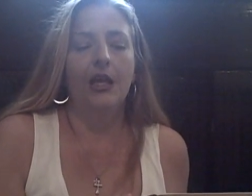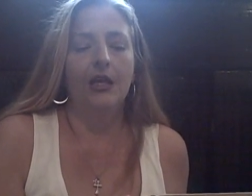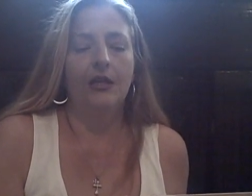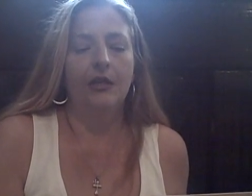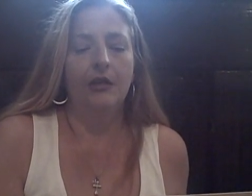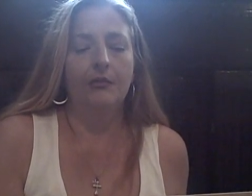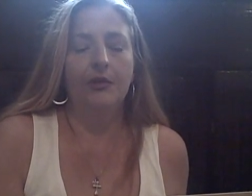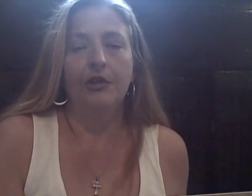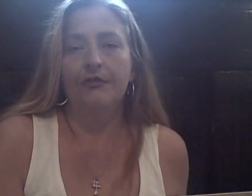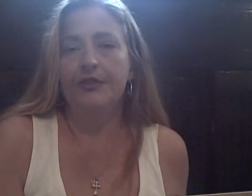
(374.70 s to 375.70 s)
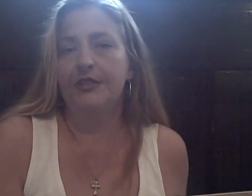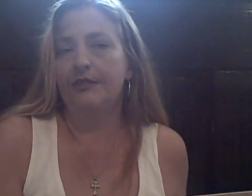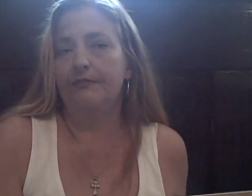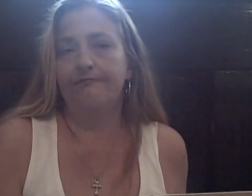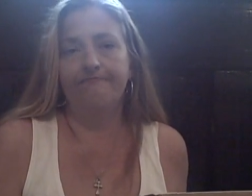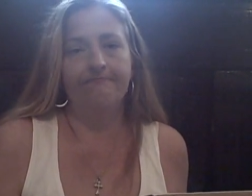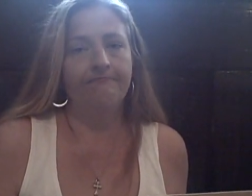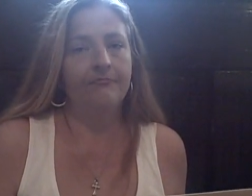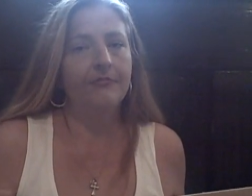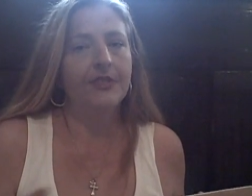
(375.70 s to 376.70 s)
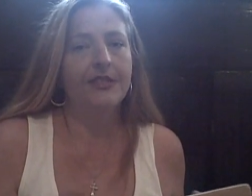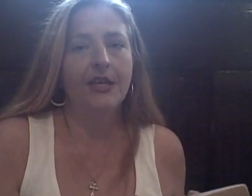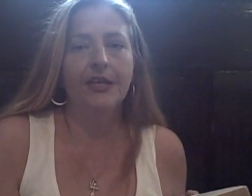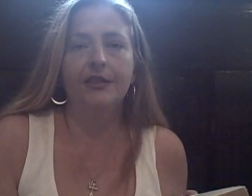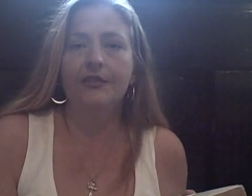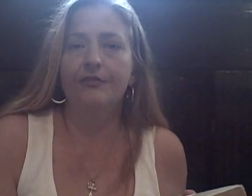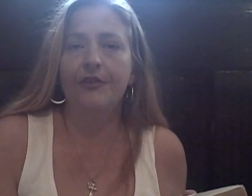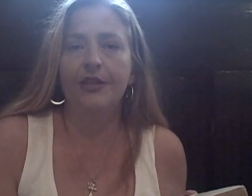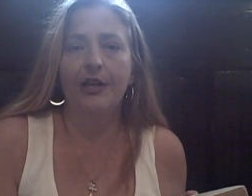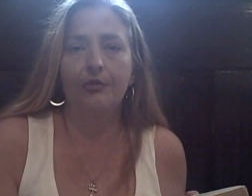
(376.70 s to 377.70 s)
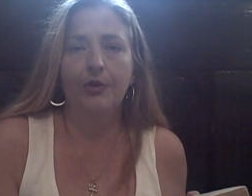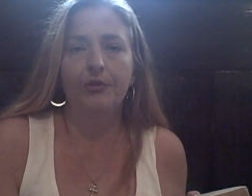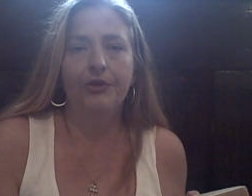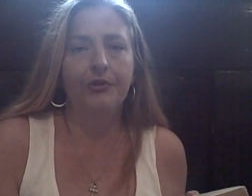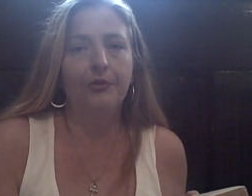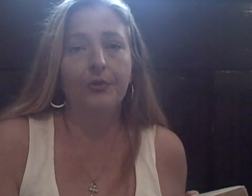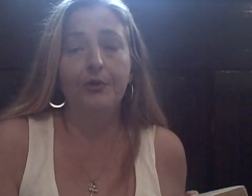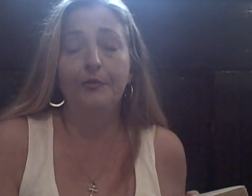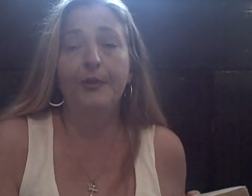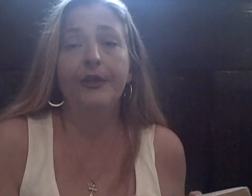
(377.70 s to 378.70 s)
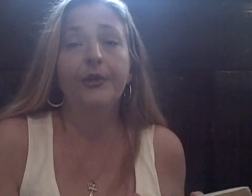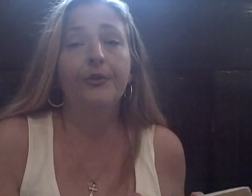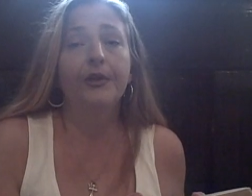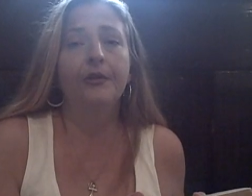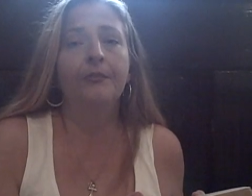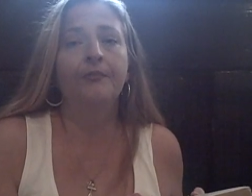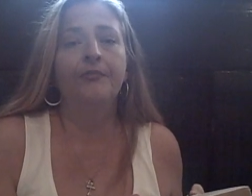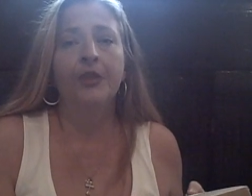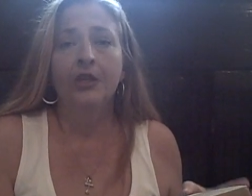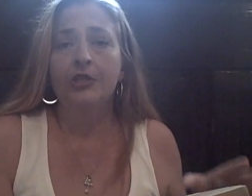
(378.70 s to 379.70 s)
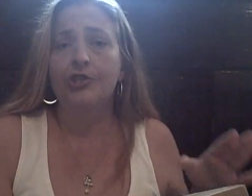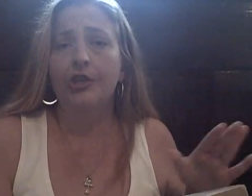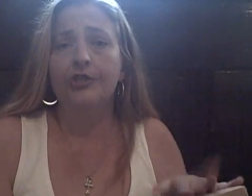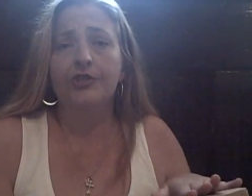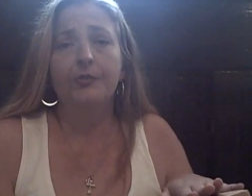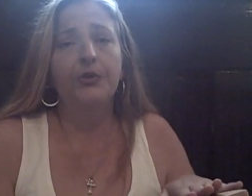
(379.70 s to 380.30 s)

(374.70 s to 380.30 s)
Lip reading: and you can visit the site to find out what we're doing, what we've been doing, show your